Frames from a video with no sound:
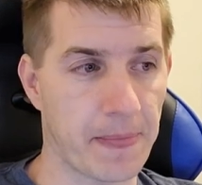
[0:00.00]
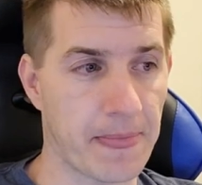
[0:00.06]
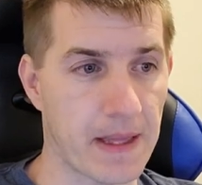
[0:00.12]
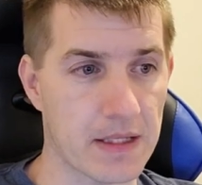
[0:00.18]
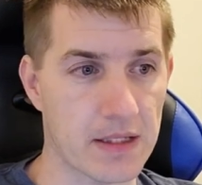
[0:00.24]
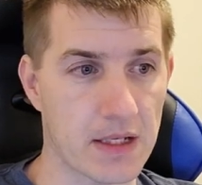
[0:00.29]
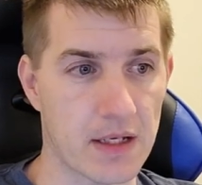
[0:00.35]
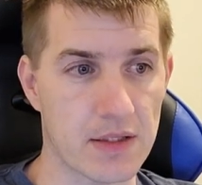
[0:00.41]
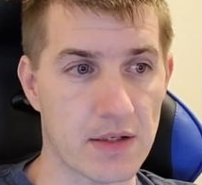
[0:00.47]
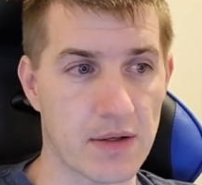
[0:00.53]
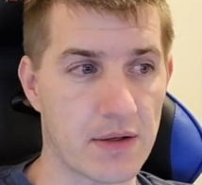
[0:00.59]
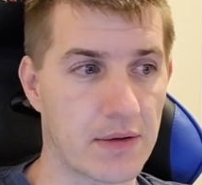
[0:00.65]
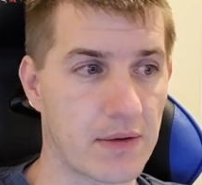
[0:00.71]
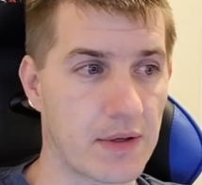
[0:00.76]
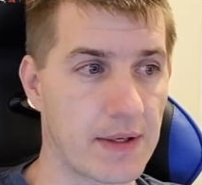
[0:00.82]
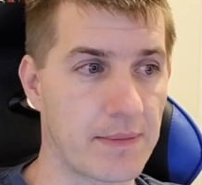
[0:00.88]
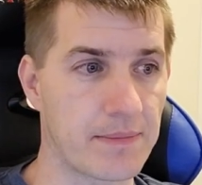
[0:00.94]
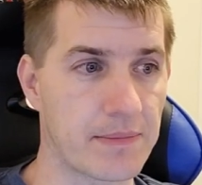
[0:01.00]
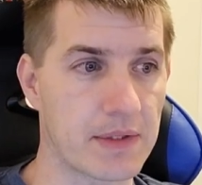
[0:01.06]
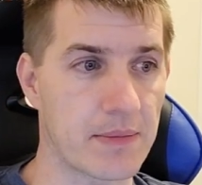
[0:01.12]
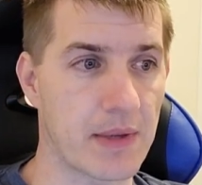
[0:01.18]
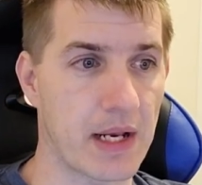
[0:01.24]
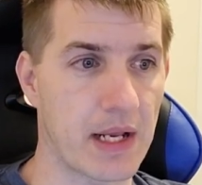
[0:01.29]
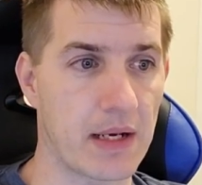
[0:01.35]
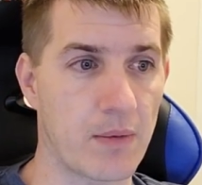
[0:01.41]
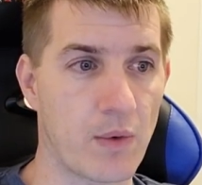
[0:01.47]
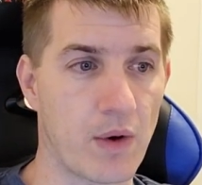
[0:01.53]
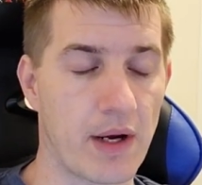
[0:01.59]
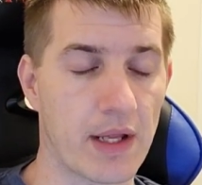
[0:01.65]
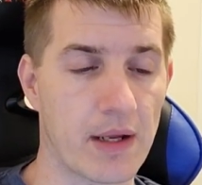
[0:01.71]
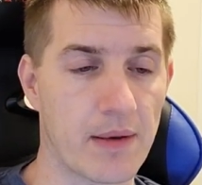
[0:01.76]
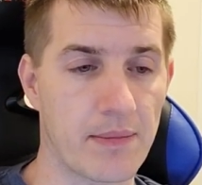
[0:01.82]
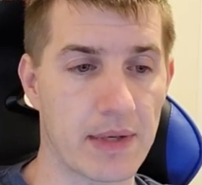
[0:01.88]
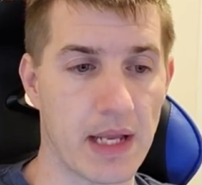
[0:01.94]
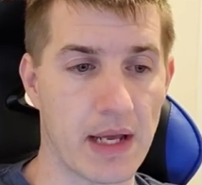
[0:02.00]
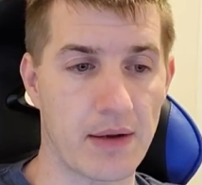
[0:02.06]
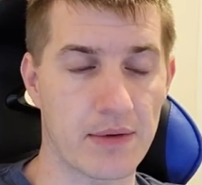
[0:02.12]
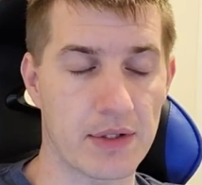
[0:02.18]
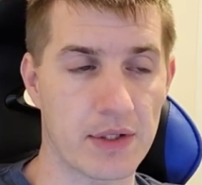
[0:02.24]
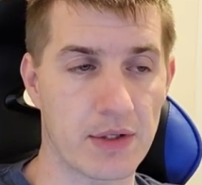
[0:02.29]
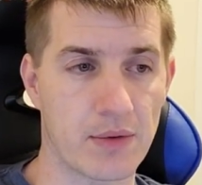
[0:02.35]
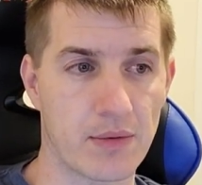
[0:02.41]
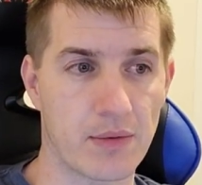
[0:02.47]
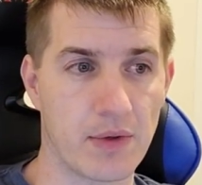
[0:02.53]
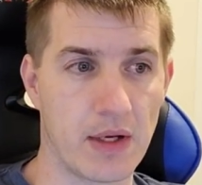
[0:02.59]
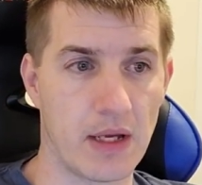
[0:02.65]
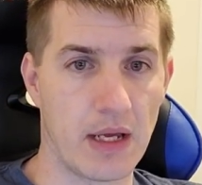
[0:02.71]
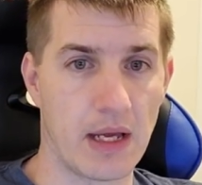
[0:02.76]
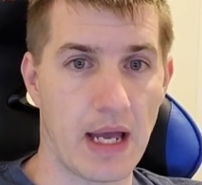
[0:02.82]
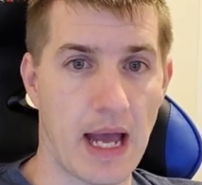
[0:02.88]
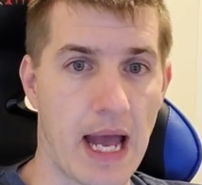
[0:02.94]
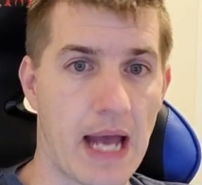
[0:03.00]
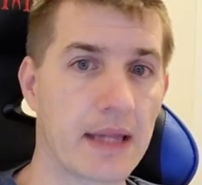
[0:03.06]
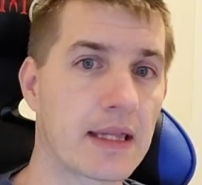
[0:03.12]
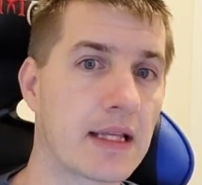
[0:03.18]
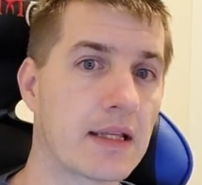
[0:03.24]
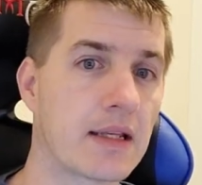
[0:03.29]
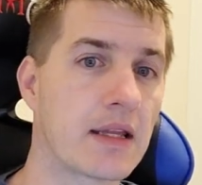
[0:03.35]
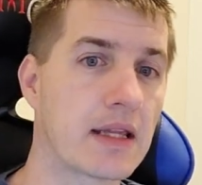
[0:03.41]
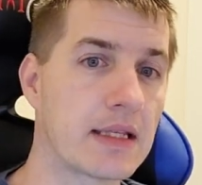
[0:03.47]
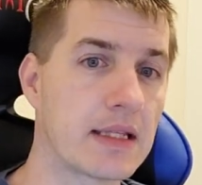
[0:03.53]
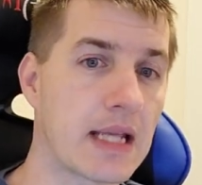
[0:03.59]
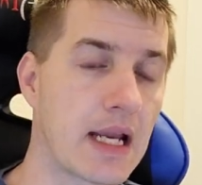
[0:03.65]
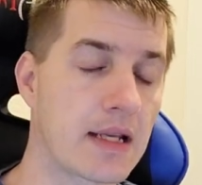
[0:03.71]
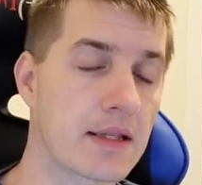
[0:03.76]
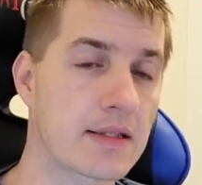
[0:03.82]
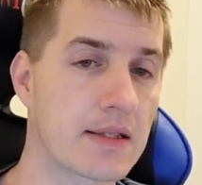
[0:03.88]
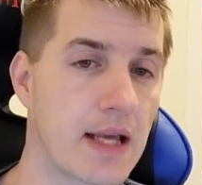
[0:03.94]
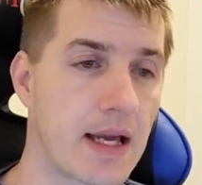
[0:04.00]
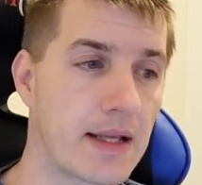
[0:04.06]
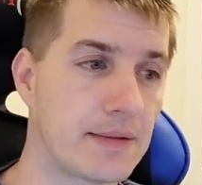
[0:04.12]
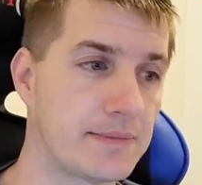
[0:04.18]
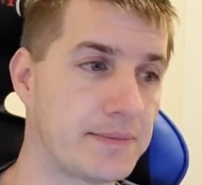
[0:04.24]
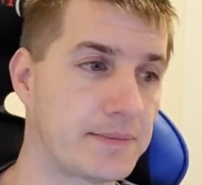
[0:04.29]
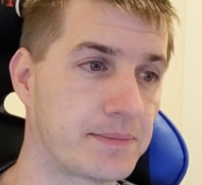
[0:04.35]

That's also something I want to come down to at the end of the data set.